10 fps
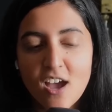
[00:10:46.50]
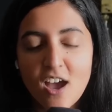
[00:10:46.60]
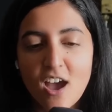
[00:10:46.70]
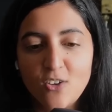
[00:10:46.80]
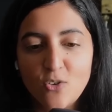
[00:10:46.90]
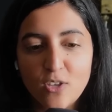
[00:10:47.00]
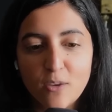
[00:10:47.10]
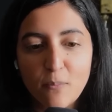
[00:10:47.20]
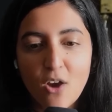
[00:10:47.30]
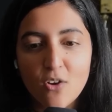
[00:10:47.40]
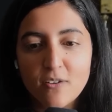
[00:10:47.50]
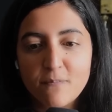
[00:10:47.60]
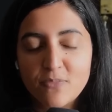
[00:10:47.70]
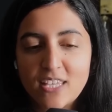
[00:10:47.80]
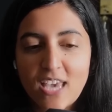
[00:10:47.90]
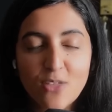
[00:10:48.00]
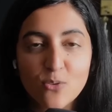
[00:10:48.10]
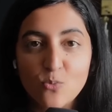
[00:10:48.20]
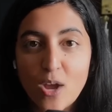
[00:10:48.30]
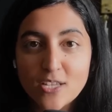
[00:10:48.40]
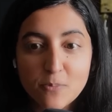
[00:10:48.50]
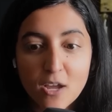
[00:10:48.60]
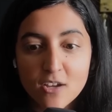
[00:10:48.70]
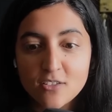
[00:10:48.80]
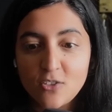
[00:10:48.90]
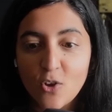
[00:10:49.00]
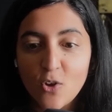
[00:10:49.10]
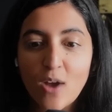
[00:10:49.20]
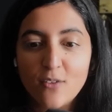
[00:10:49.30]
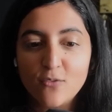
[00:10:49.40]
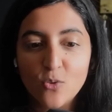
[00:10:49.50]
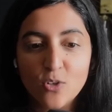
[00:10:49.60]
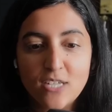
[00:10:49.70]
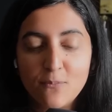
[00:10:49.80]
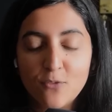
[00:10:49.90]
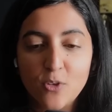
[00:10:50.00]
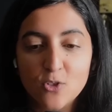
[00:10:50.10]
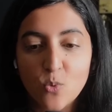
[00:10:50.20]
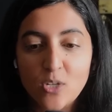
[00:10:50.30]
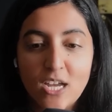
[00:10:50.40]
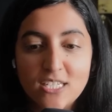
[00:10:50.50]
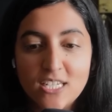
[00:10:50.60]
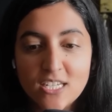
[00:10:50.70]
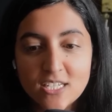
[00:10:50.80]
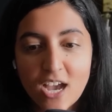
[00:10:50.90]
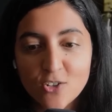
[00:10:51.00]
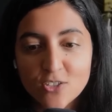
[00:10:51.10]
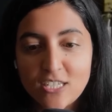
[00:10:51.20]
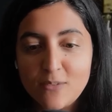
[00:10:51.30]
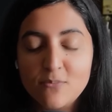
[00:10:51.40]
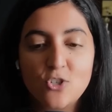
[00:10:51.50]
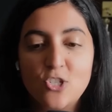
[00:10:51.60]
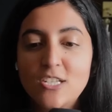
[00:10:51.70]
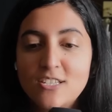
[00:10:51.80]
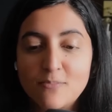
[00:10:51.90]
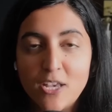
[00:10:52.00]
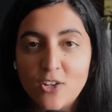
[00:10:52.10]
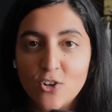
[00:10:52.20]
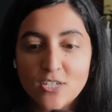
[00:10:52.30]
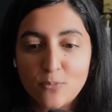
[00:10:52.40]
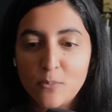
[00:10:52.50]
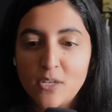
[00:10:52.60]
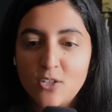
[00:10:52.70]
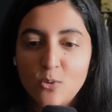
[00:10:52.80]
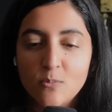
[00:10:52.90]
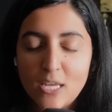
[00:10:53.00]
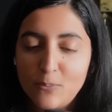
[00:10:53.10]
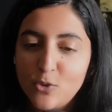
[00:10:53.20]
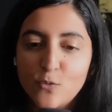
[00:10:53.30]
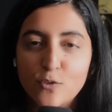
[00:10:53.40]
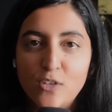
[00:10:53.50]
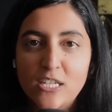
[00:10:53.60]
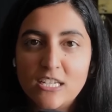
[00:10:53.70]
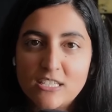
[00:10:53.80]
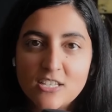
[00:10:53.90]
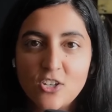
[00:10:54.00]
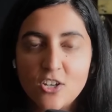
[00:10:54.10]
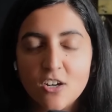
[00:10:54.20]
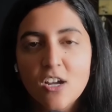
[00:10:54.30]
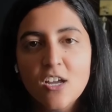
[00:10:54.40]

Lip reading: You think about Catherine Westbeld, out of Notre Dame from their 2019 title team. She's making her WNBA debut for Phoenix this year.